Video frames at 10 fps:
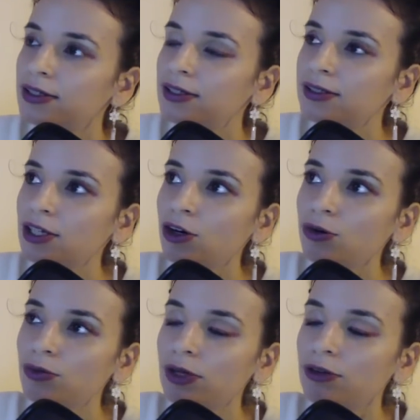
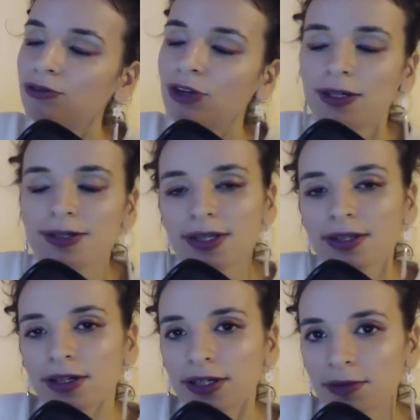So if we
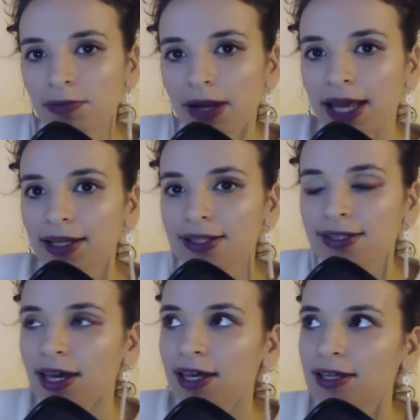consider the planets
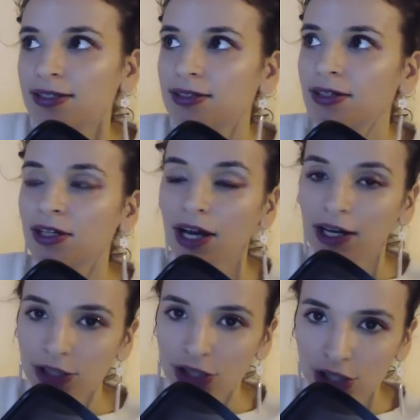as
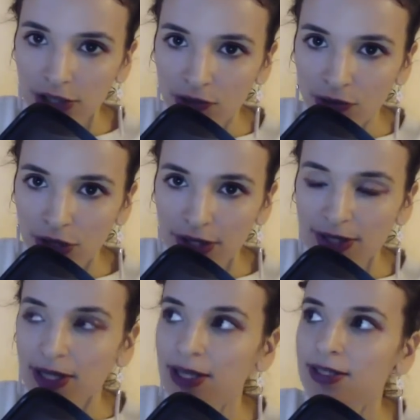conscious
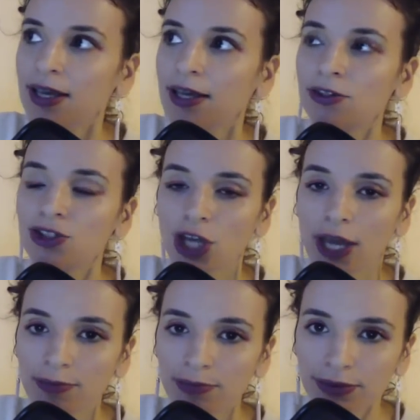forces that
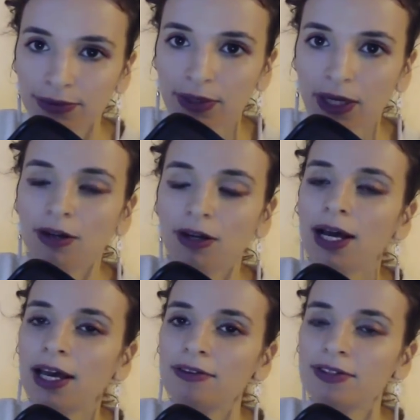shape our
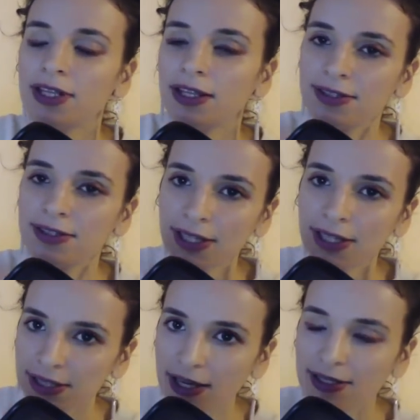lives, that
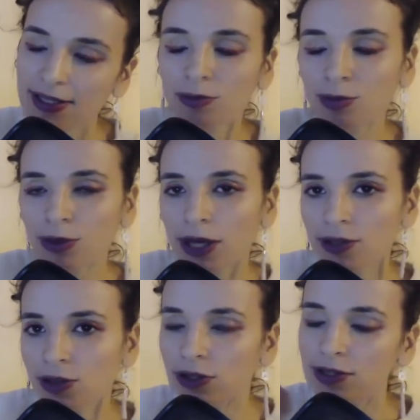seize us and put
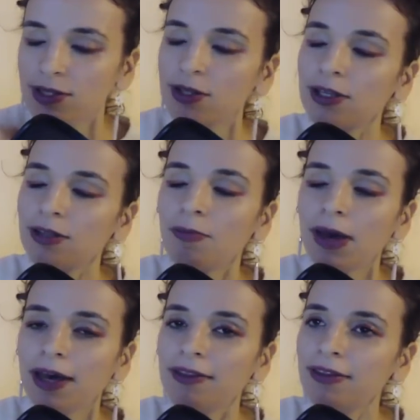us on a certain
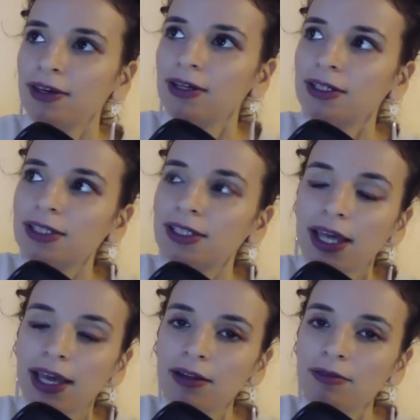path,
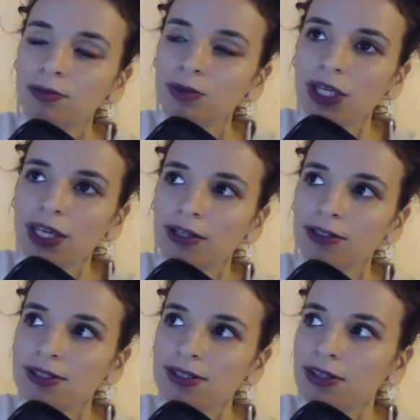then we can
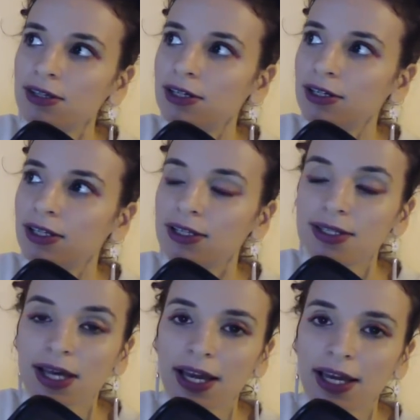consider the
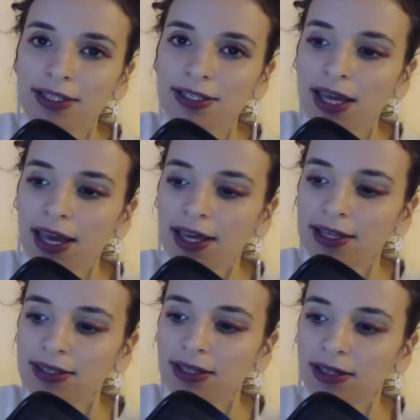signs
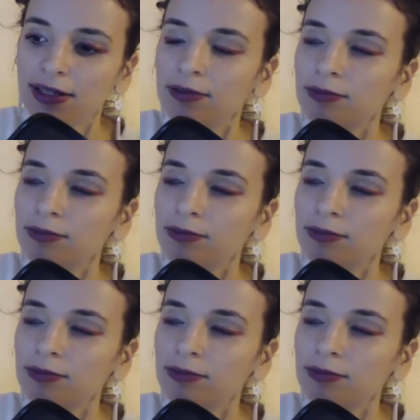as the